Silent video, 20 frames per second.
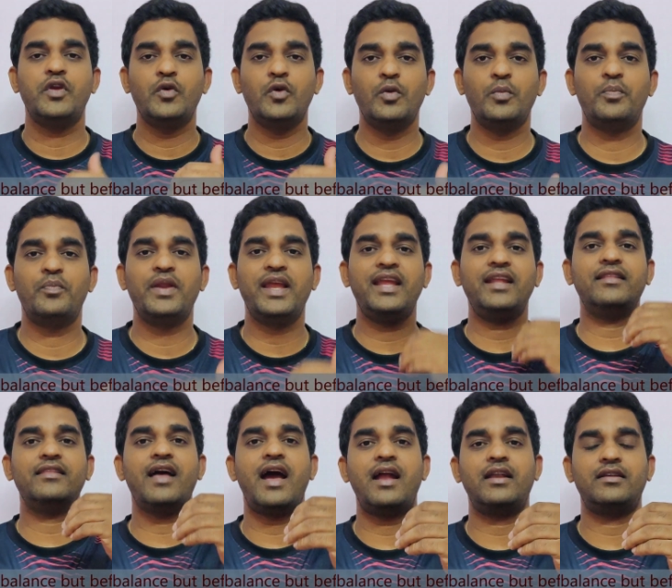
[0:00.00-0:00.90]
you will
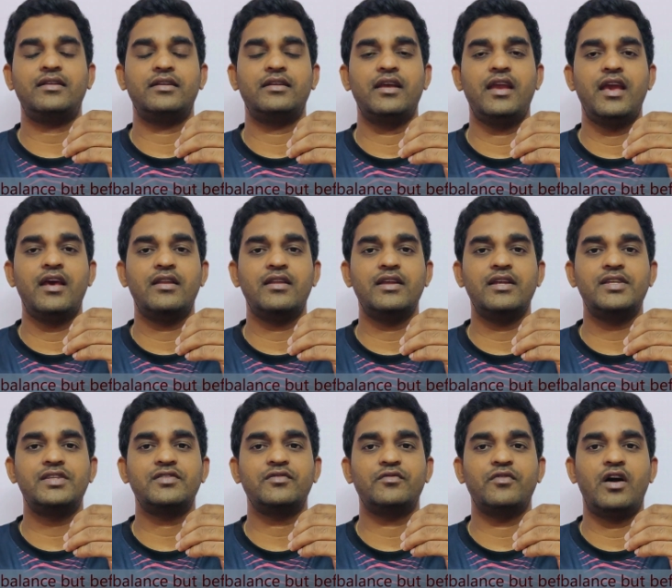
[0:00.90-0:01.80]
bring that
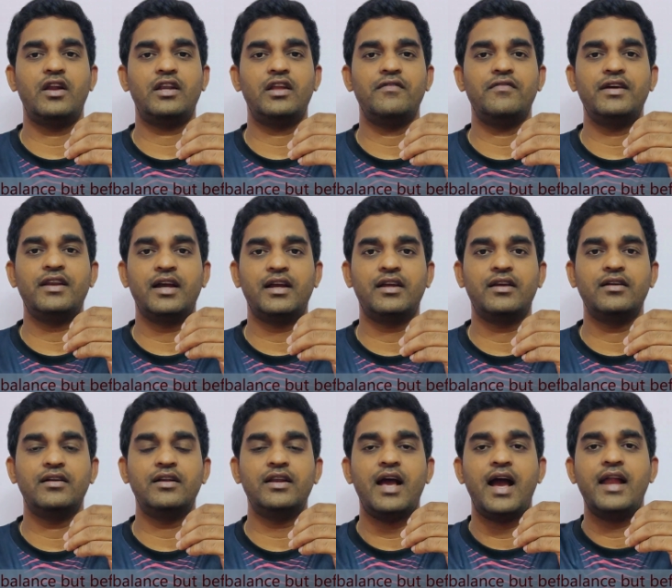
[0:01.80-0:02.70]
errors whatever
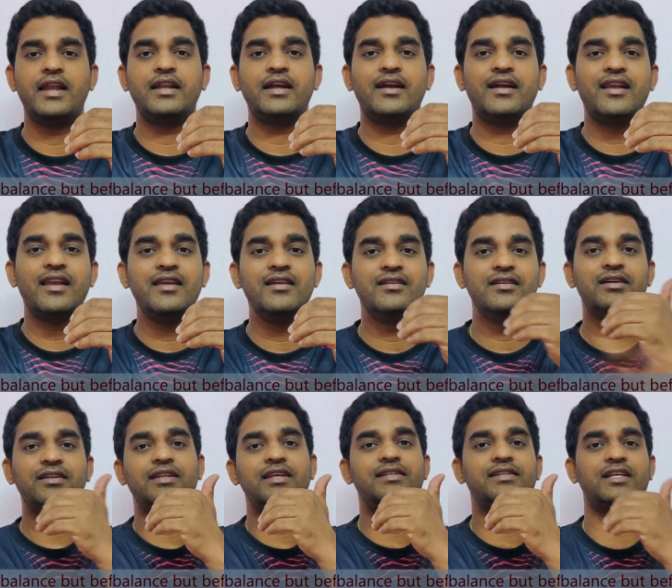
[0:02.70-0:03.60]
occurred and
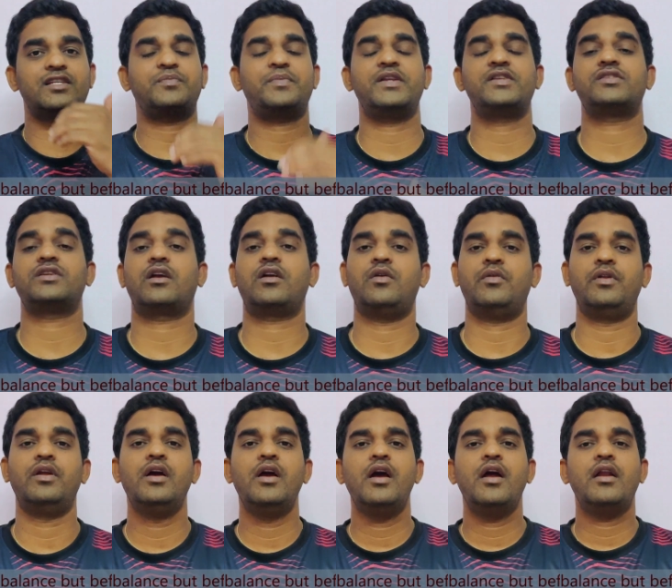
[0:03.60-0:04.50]
clear the suspense
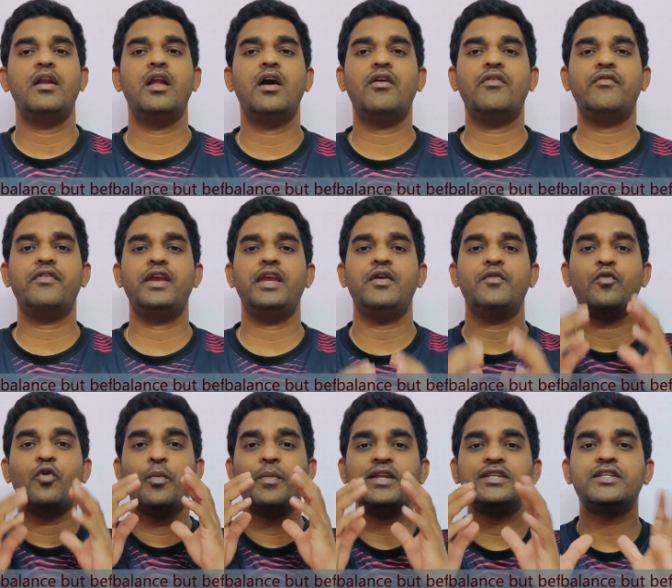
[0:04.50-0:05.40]
account. Now we
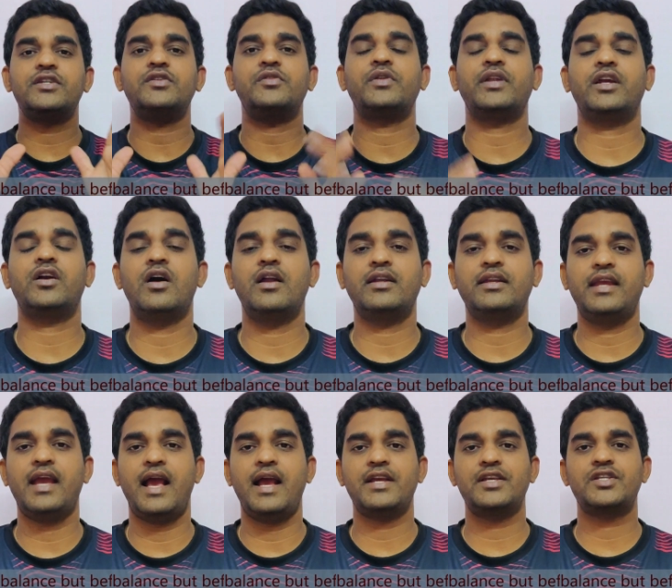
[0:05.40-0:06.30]
omitted to
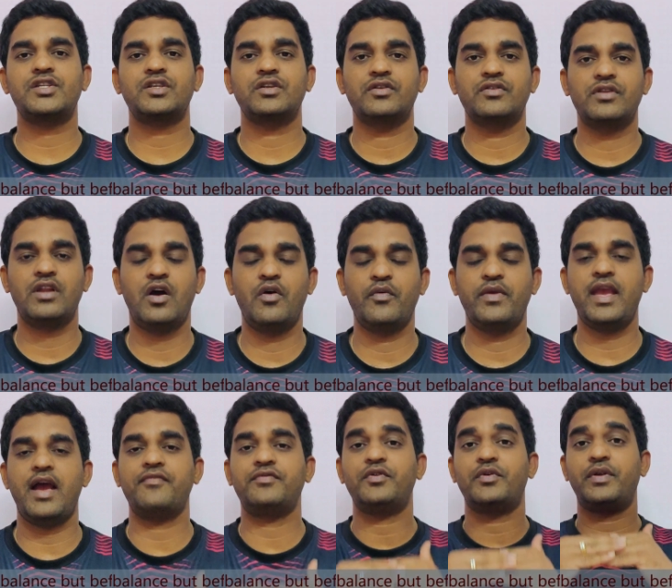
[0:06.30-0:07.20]
record cash. Now
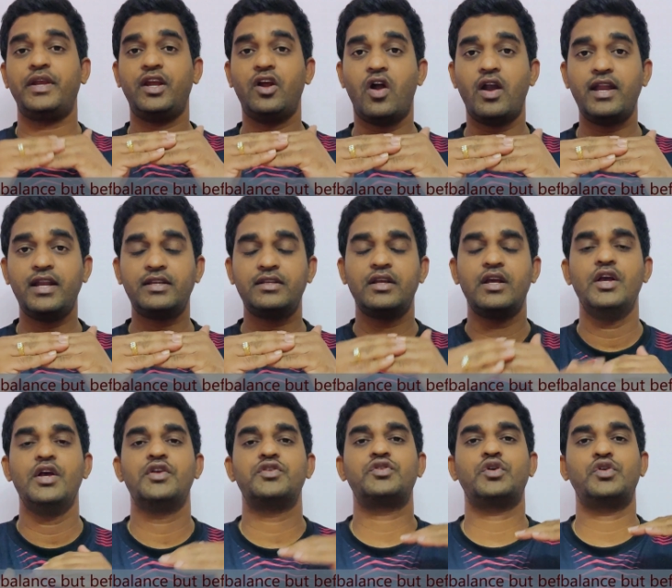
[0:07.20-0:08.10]
we have to record
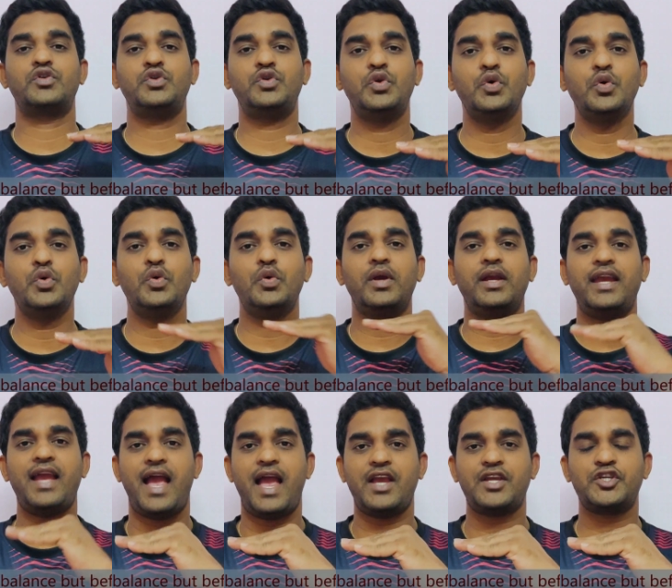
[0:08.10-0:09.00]
it. So to
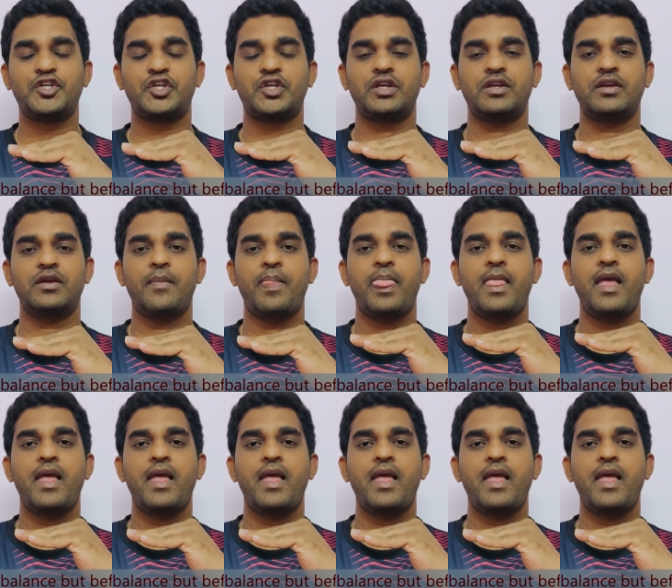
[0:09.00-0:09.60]
cash,